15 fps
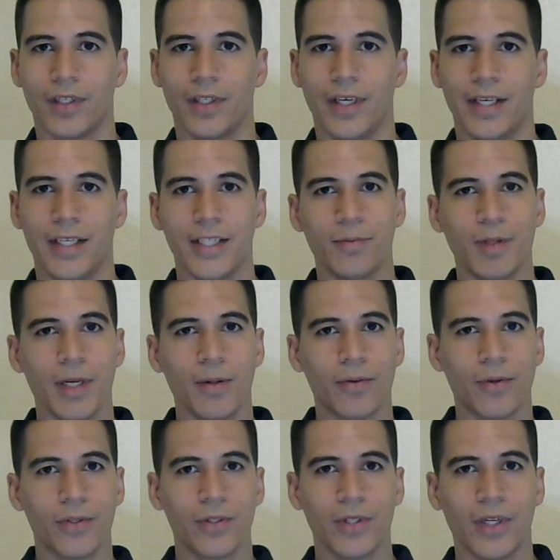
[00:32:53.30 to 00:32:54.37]
And these
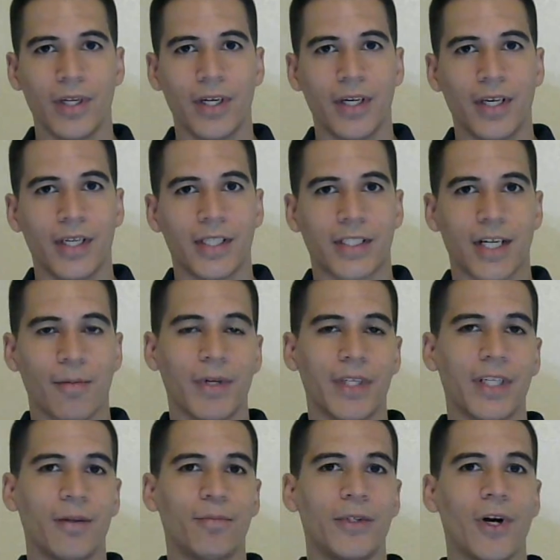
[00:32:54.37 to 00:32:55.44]
people, some of
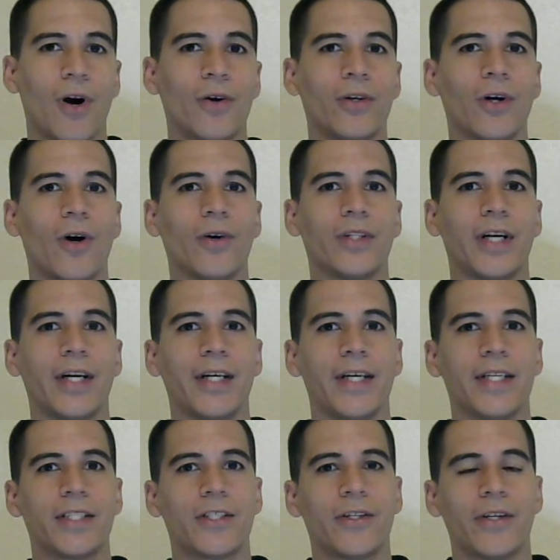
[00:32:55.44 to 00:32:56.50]
them don't know their
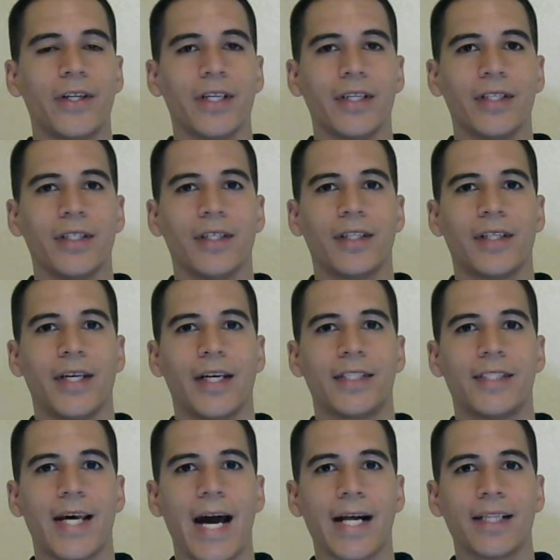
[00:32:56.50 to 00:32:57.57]
history
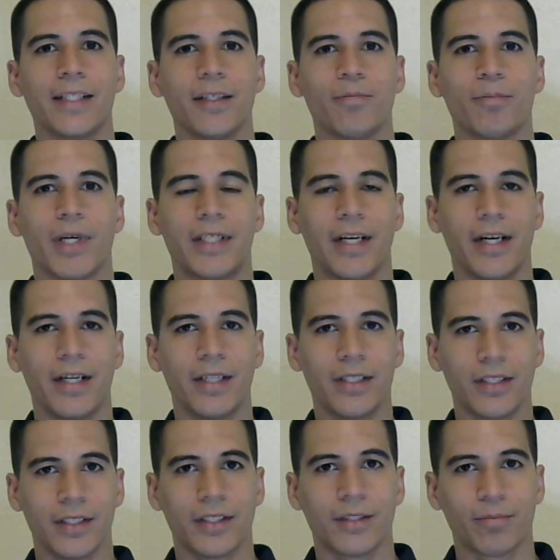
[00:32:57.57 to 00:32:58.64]
exactly, but
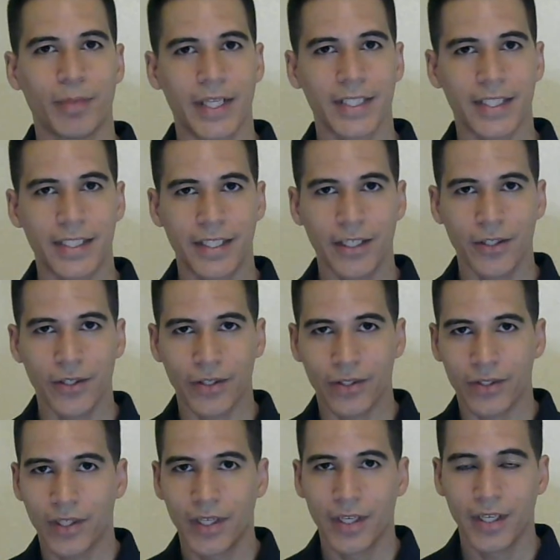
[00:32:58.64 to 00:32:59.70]
it's
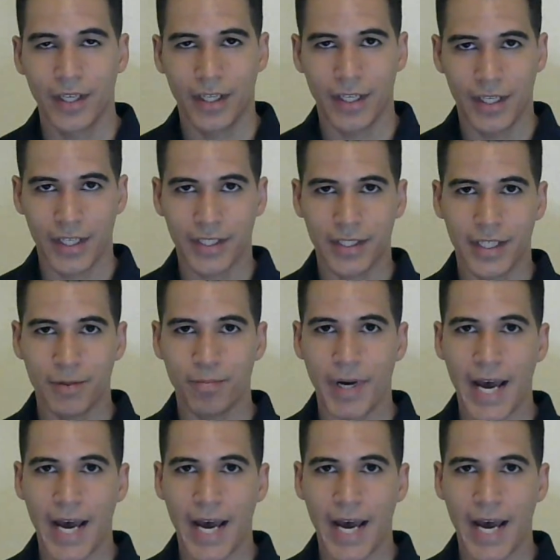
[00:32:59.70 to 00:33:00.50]
still it's